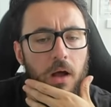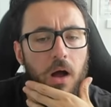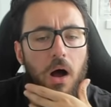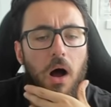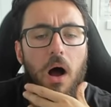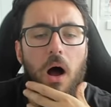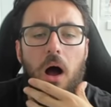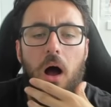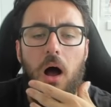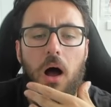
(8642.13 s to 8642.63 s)

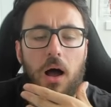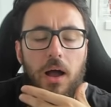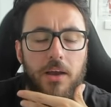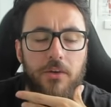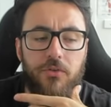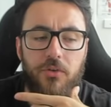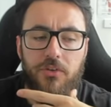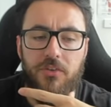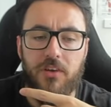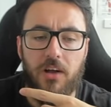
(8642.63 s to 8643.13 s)
Ah,
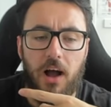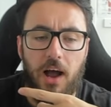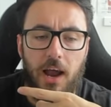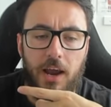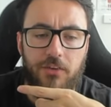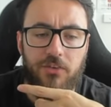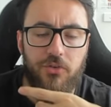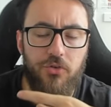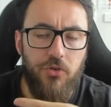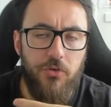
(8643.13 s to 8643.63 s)
interesting. I
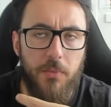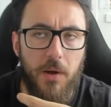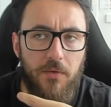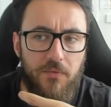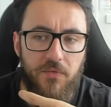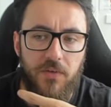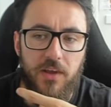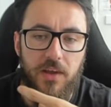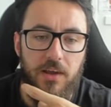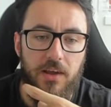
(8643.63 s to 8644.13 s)
actually use my
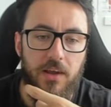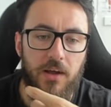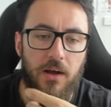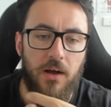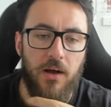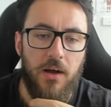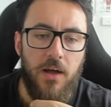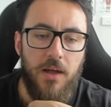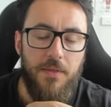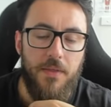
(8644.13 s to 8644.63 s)
fear
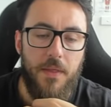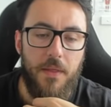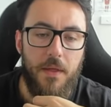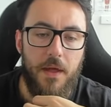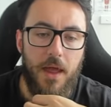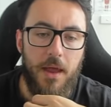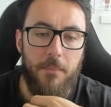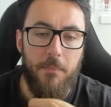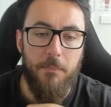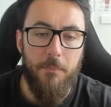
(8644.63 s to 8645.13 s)
here,
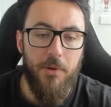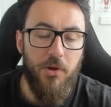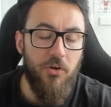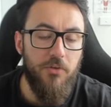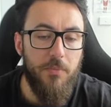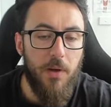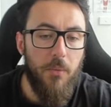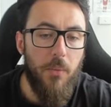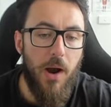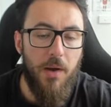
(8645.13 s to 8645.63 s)
and
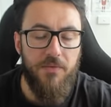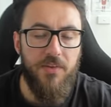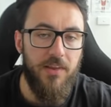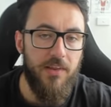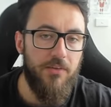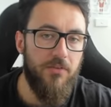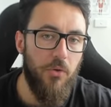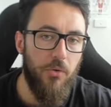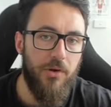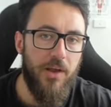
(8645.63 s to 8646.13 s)
because my wave's in
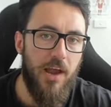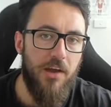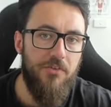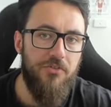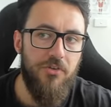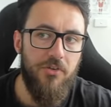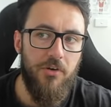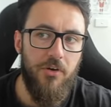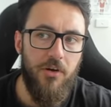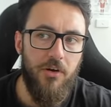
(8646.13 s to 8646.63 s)
this
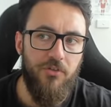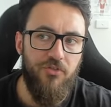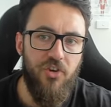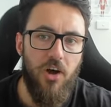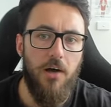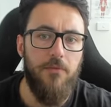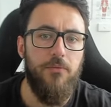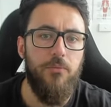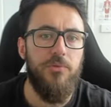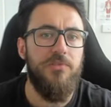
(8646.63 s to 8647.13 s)
location,
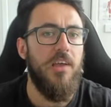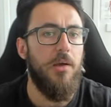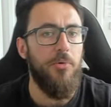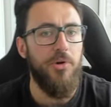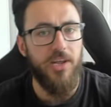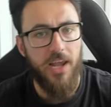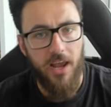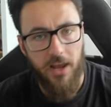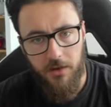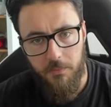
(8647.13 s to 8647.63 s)
Jarvan was able
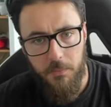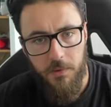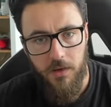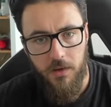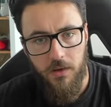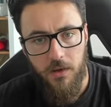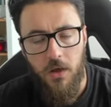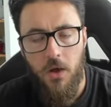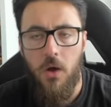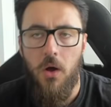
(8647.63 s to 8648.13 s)
to gank
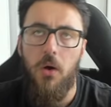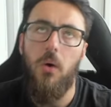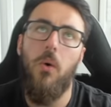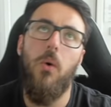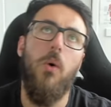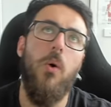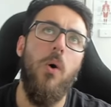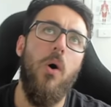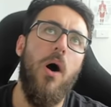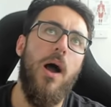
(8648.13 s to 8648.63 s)
me.
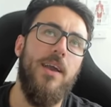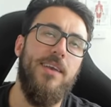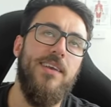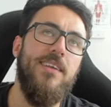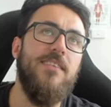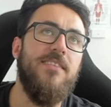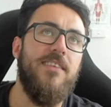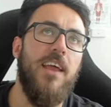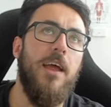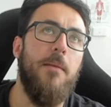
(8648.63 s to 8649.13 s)
Or I
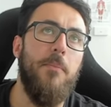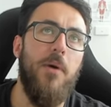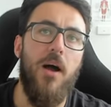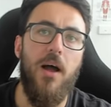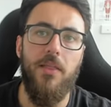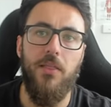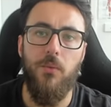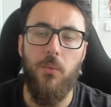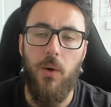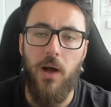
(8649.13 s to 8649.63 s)
didn't stand
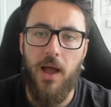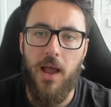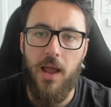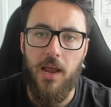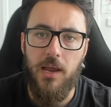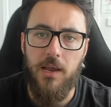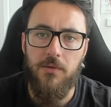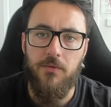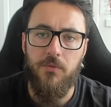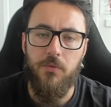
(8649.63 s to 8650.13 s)
behind the
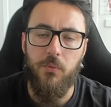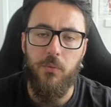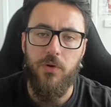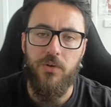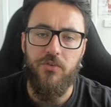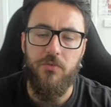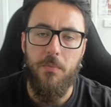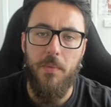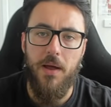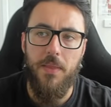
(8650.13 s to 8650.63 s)
wave,
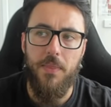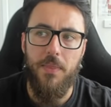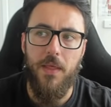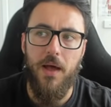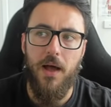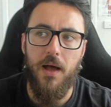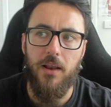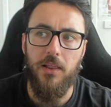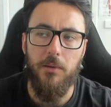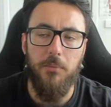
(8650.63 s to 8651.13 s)
which meant
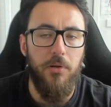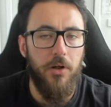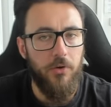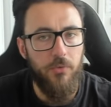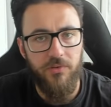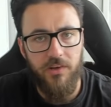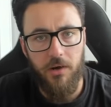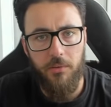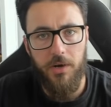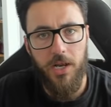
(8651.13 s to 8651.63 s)
that LeBlanc
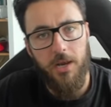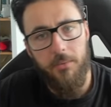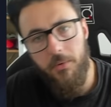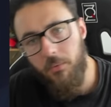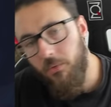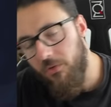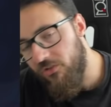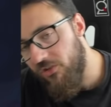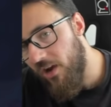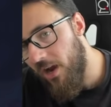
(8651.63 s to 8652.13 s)
was able to hit me
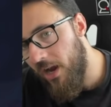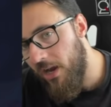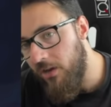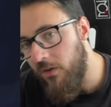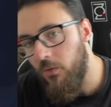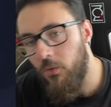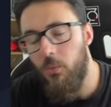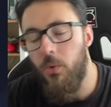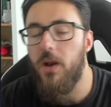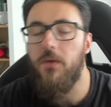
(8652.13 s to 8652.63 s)
with chain.
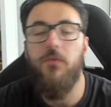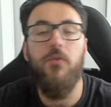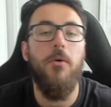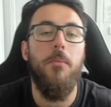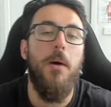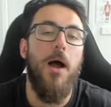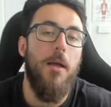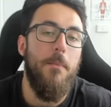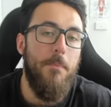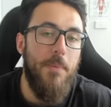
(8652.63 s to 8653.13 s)
Whatever it
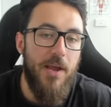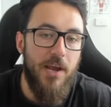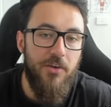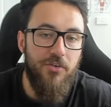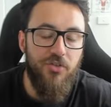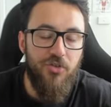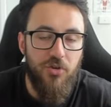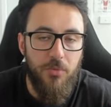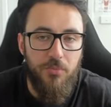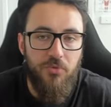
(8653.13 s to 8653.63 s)
might be,
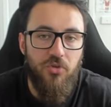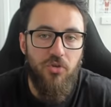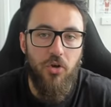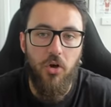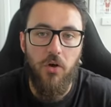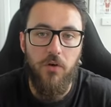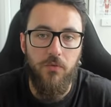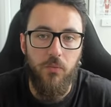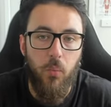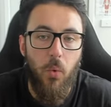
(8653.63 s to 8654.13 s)
just
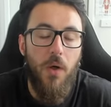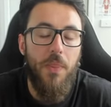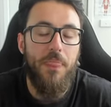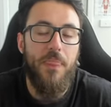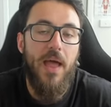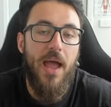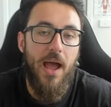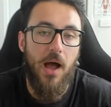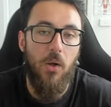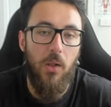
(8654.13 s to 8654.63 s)
observe what
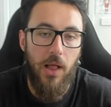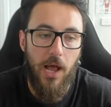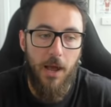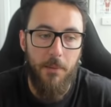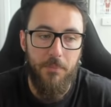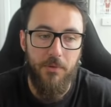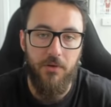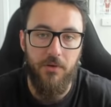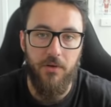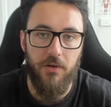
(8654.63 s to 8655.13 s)
the hell
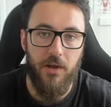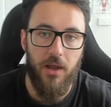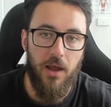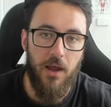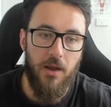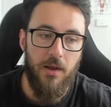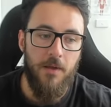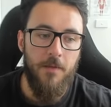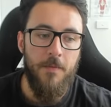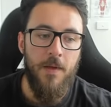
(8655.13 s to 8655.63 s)
happened,
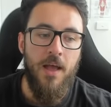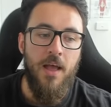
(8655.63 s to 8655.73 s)
okay?